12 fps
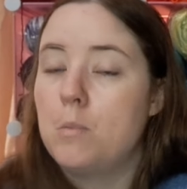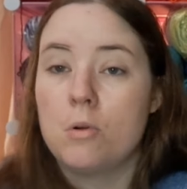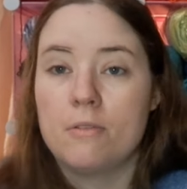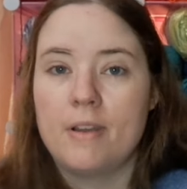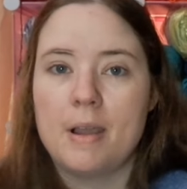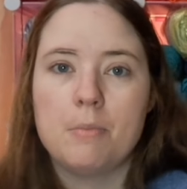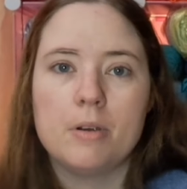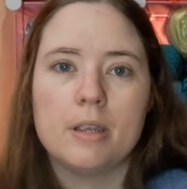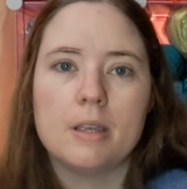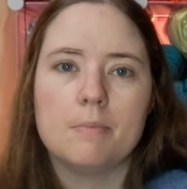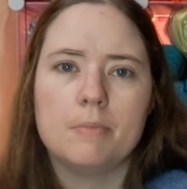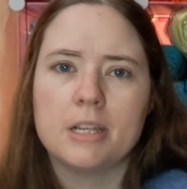more
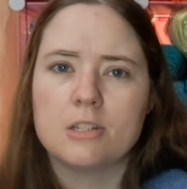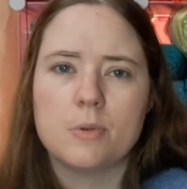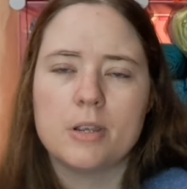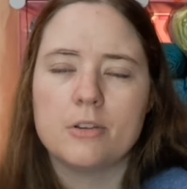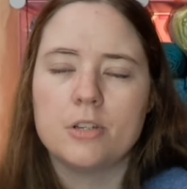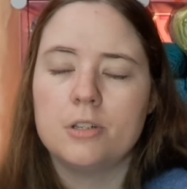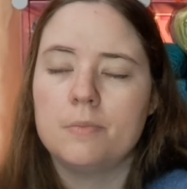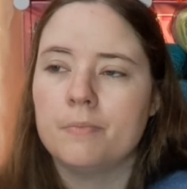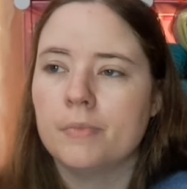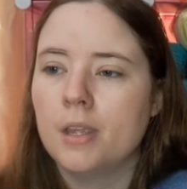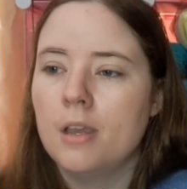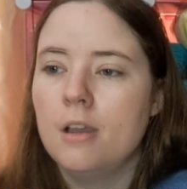fabric next week or two
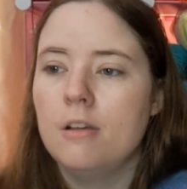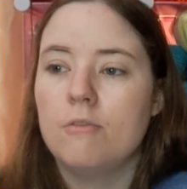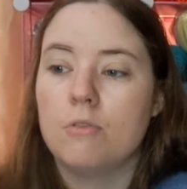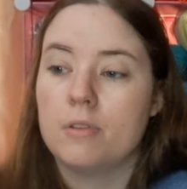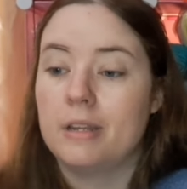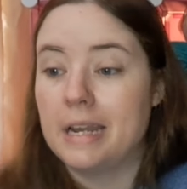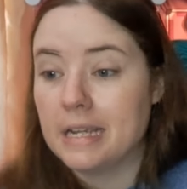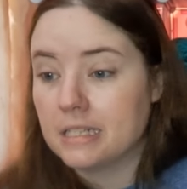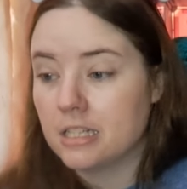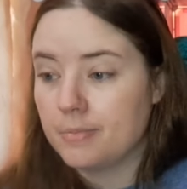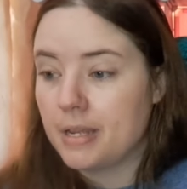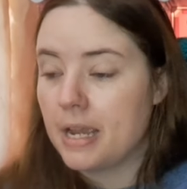for the
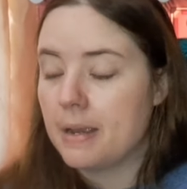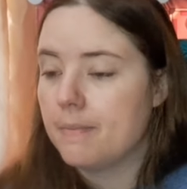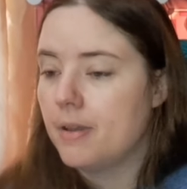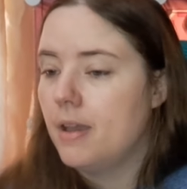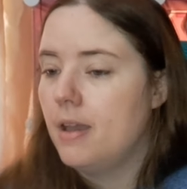next update.